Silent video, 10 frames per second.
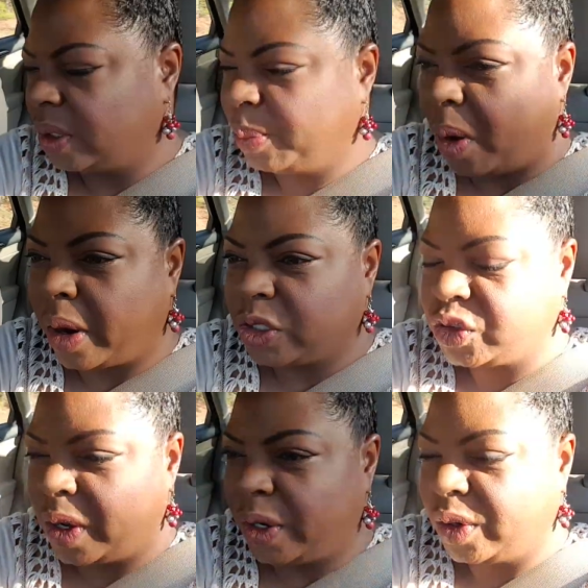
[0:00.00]
they're potty
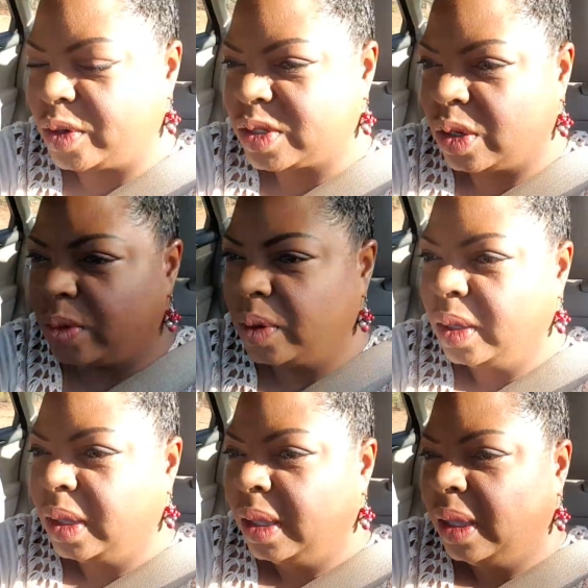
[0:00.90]
training her. So
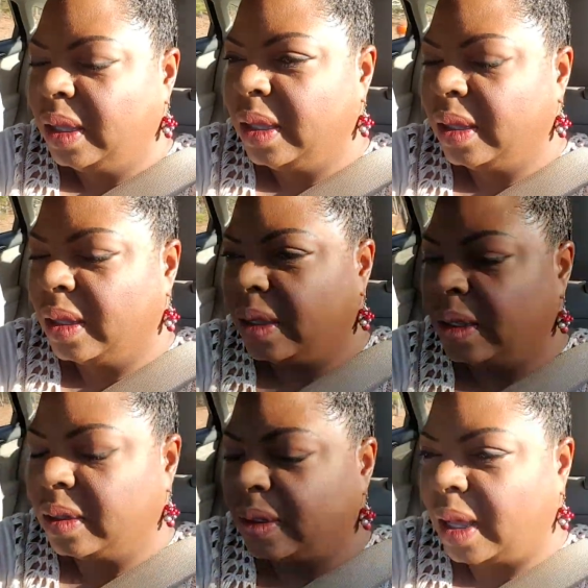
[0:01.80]

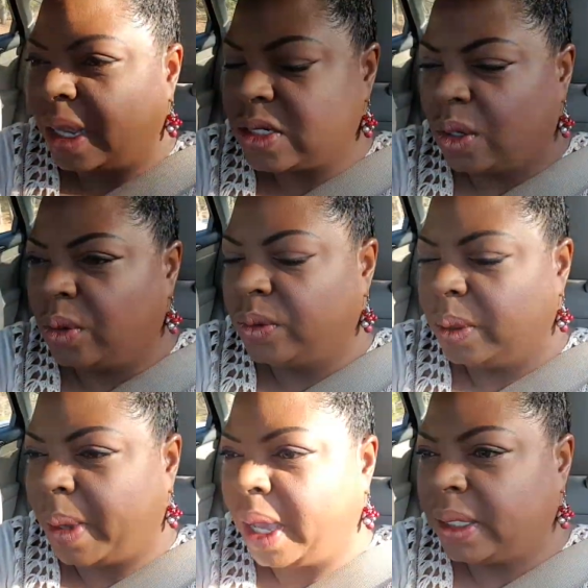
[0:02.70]
uh, I told
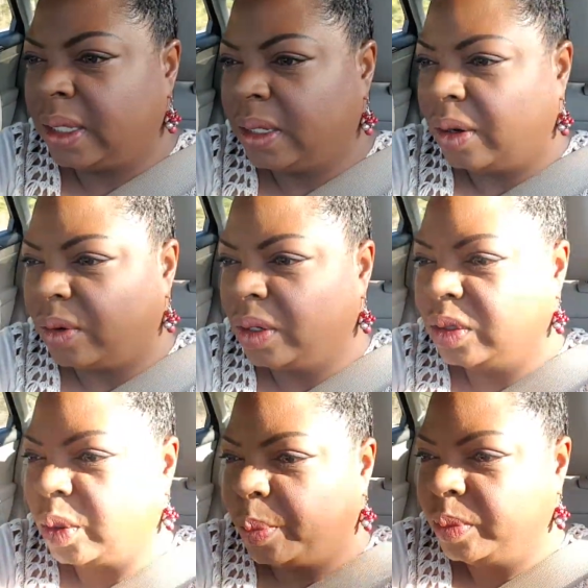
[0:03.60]
them I get her a
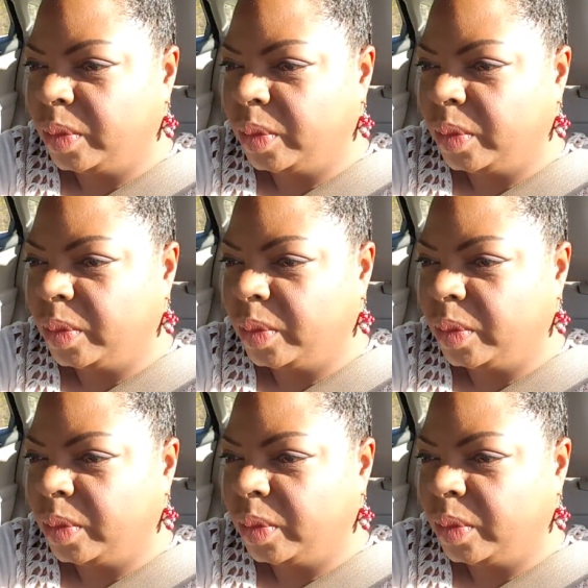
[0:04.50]
little